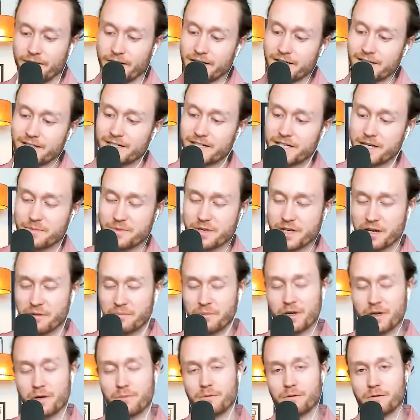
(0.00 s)
it seems like
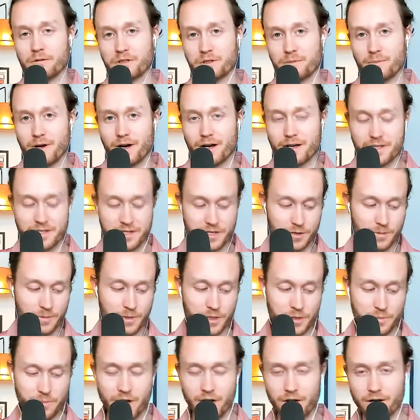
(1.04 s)
people respond so
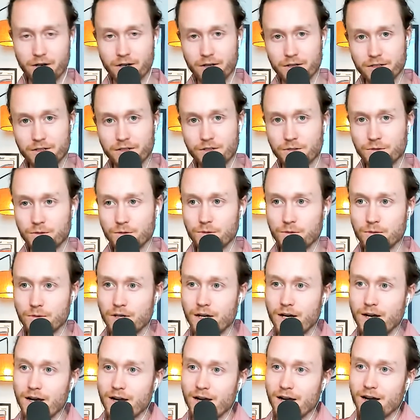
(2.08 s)
much better to
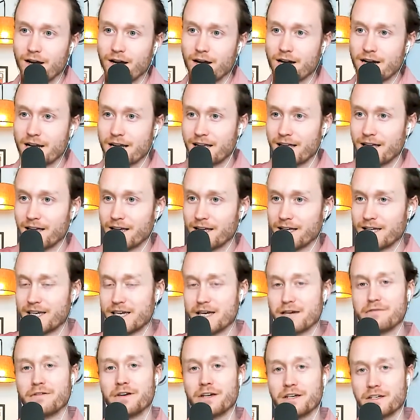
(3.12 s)

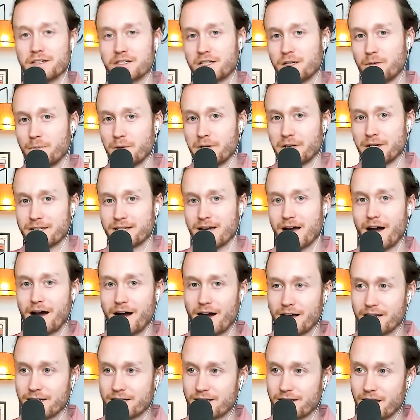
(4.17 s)
giving someone a
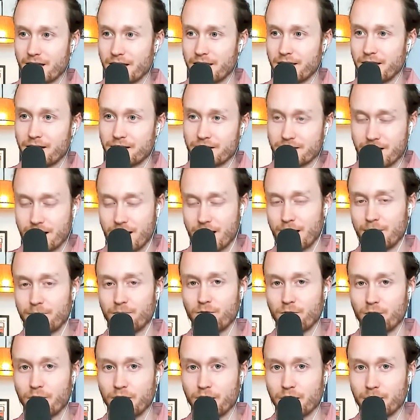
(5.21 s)
task and then a time
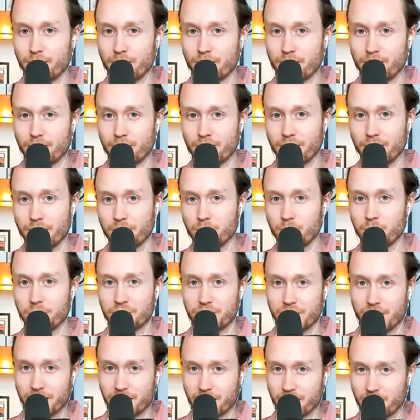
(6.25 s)
frame in
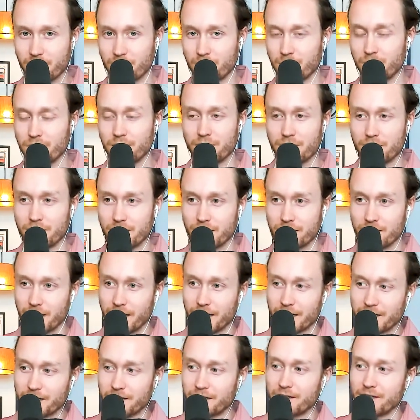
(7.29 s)
which they can complete it,
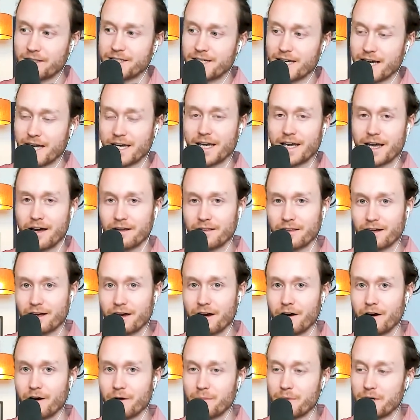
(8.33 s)
like taking out the
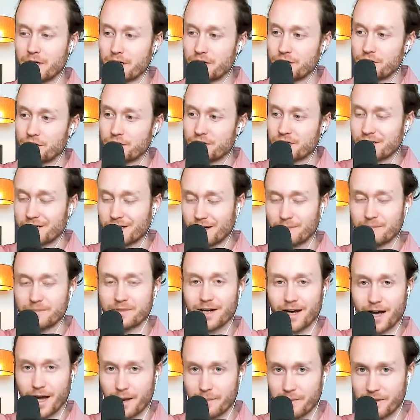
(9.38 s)
garbage
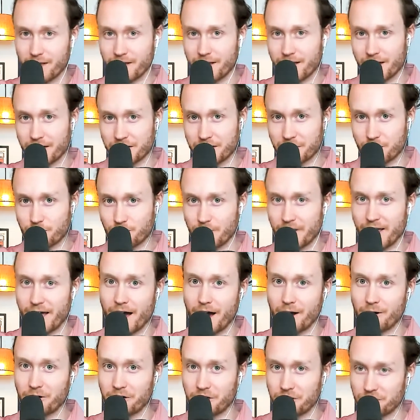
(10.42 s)
sometime in the next 3
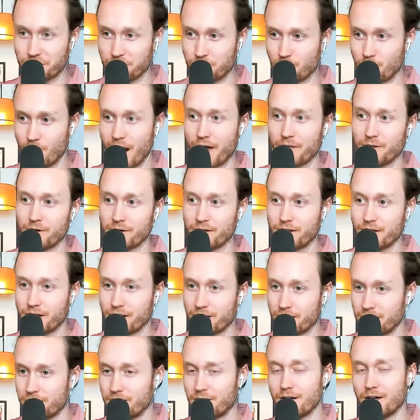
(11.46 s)
hours rather
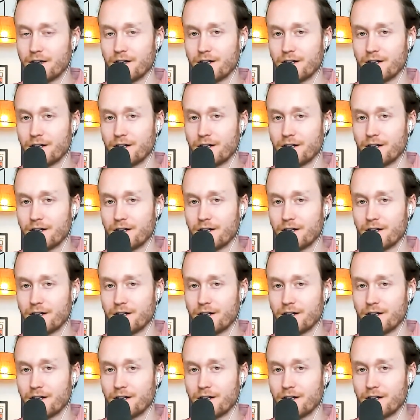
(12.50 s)
than